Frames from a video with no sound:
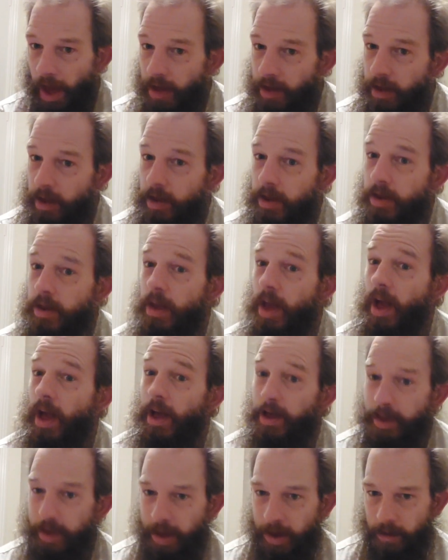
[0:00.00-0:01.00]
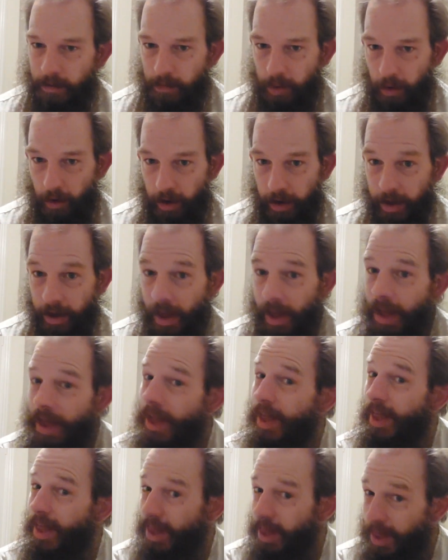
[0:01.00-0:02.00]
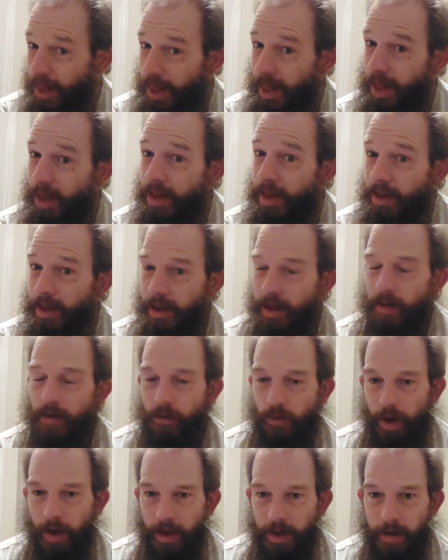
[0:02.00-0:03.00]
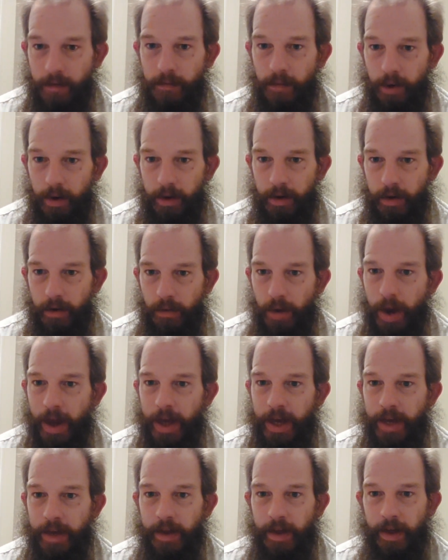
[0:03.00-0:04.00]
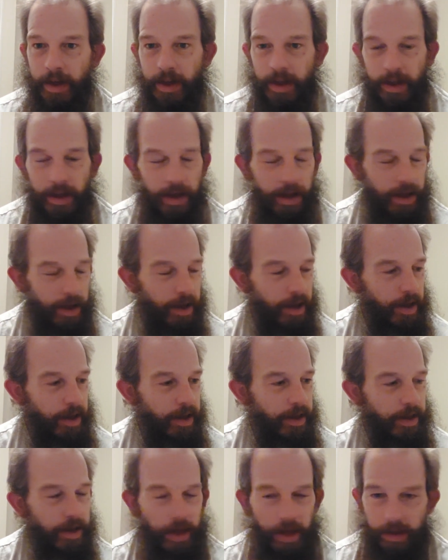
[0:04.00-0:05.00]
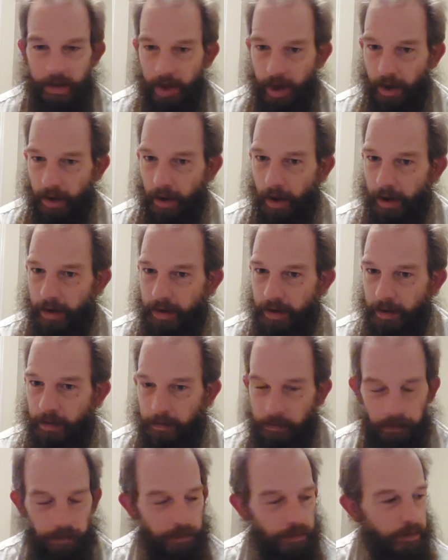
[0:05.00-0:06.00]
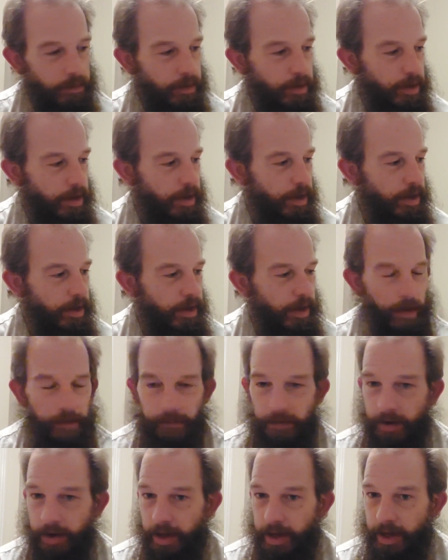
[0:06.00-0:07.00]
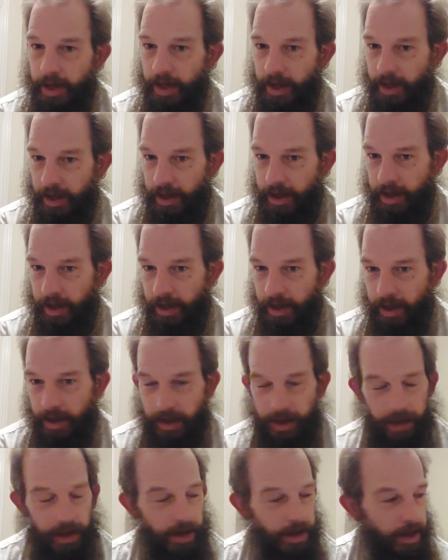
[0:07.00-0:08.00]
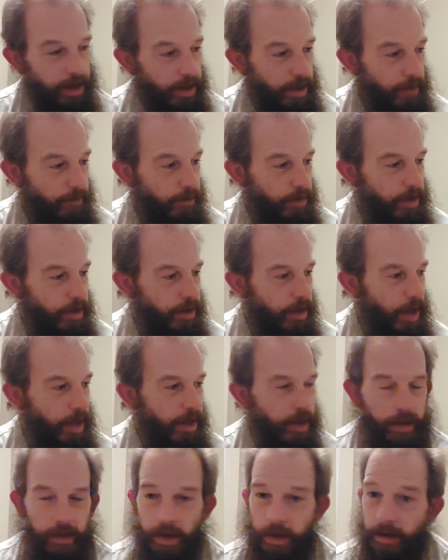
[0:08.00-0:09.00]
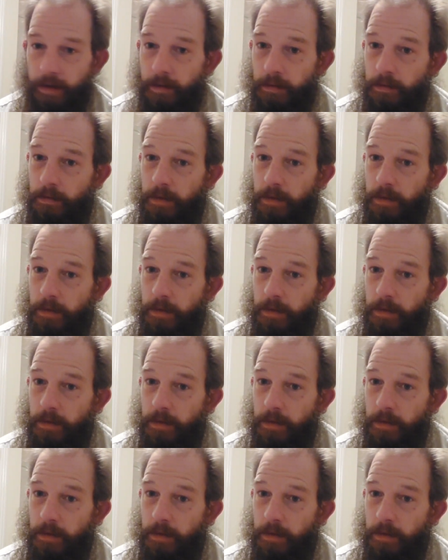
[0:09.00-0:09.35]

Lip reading: as a starting point, this is an interesting book to read. You know, so I'd definitely say this is,